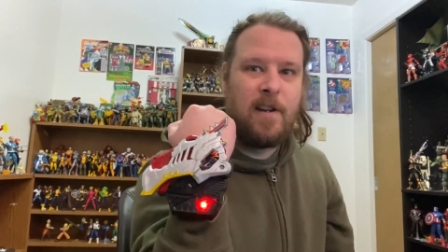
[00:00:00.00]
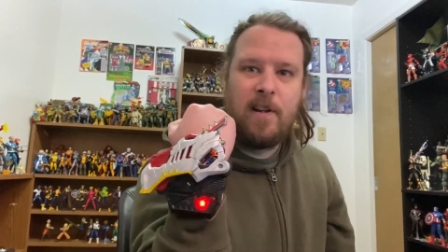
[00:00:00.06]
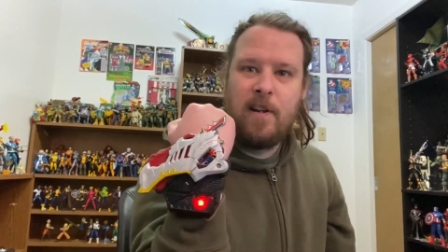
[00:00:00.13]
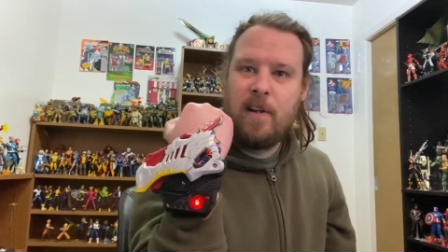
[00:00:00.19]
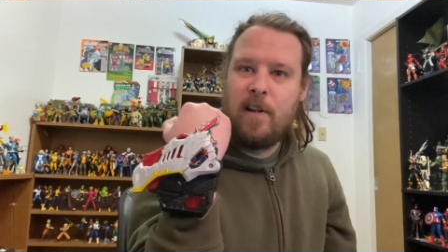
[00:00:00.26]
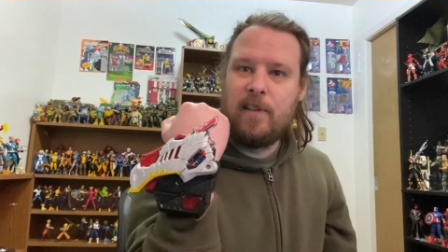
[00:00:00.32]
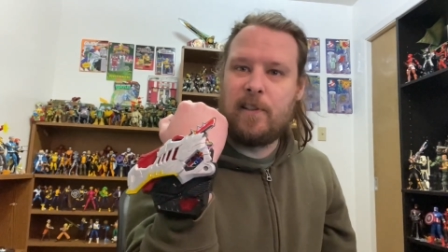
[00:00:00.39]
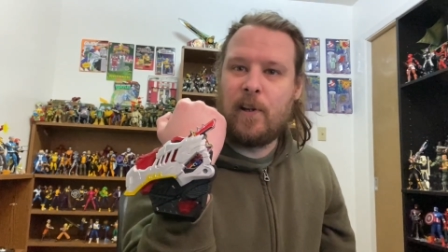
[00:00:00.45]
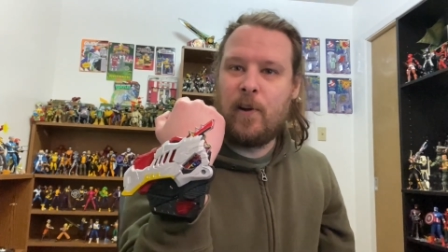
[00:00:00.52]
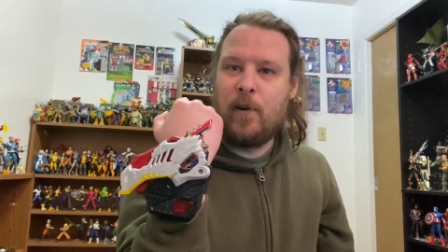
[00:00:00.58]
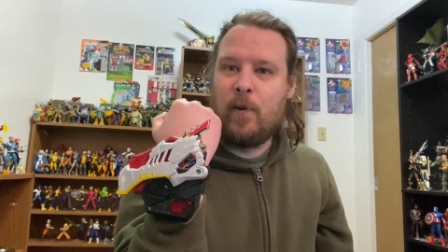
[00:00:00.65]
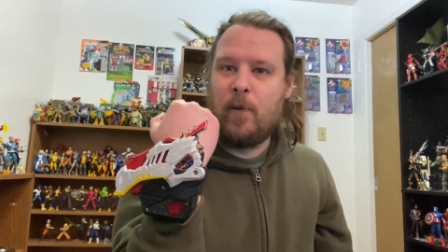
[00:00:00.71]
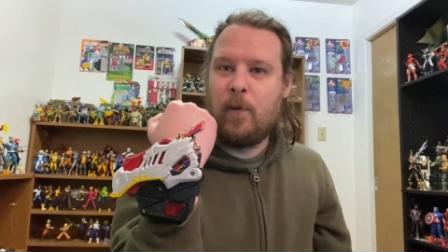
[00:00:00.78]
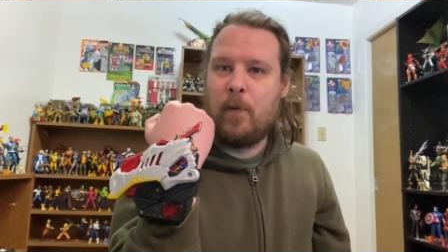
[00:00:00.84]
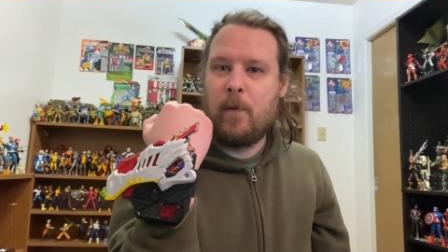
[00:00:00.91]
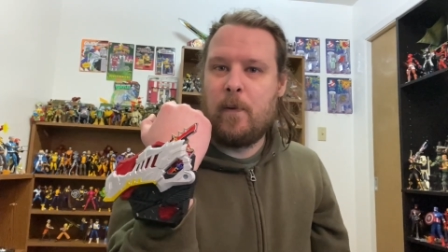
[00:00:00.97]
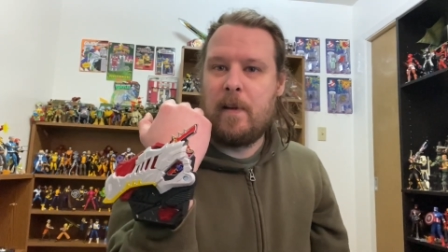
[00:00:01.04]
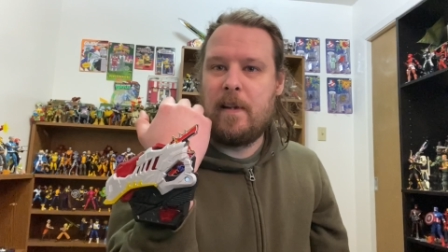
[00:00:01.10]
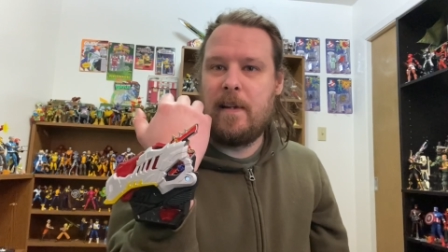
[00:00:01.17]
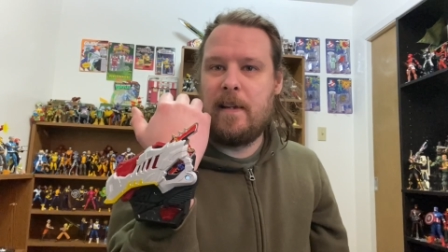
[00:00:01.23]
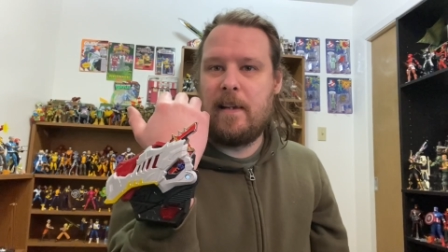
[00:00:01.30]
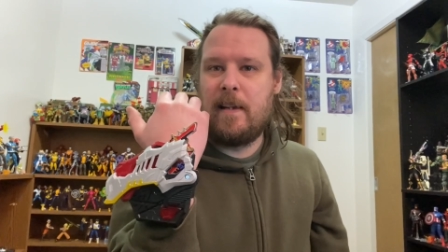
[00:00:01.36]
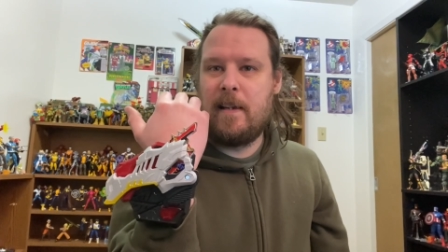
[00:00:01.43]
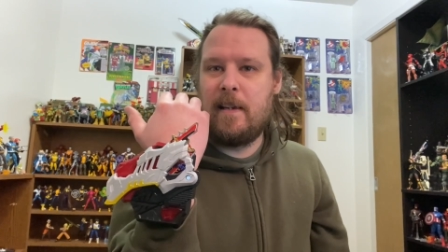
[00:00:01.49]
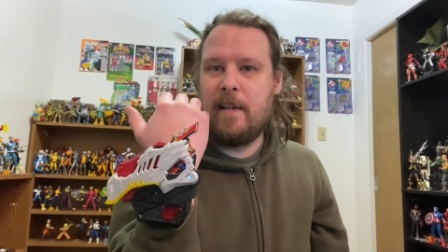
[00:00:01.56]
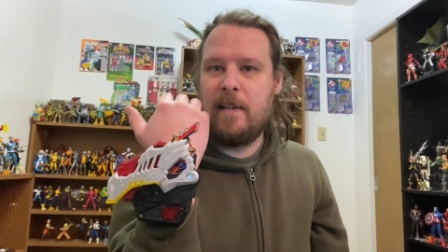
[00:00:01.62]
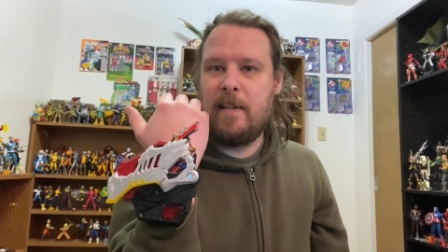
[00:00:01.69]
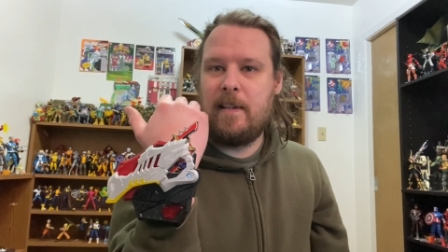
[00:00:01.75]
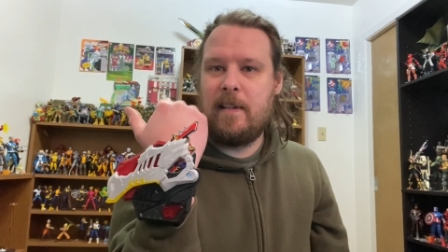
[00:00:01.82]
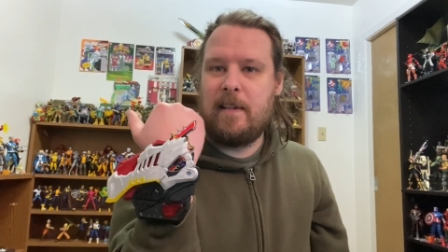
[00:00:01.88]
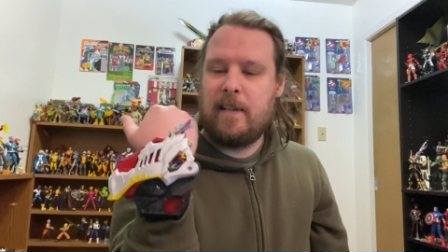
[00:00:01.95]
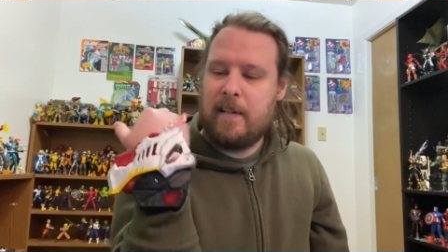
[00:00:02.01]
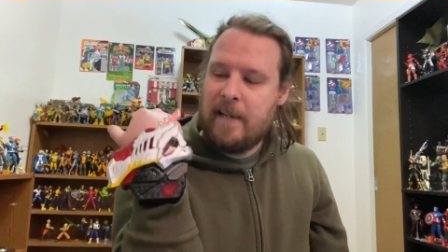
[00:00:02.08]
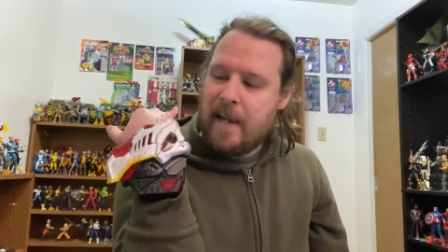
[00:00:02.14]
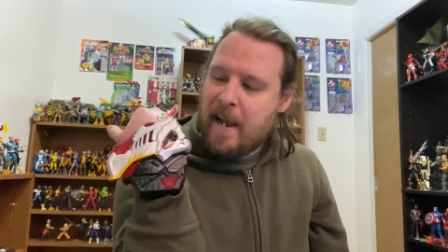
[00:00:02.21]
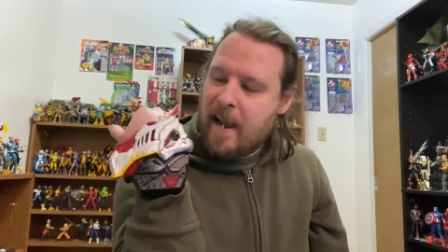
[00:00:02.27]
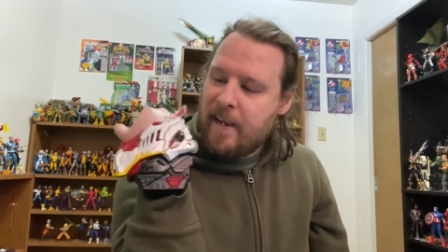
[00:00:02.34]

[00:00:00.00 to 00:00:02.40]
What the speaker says: So, yeah,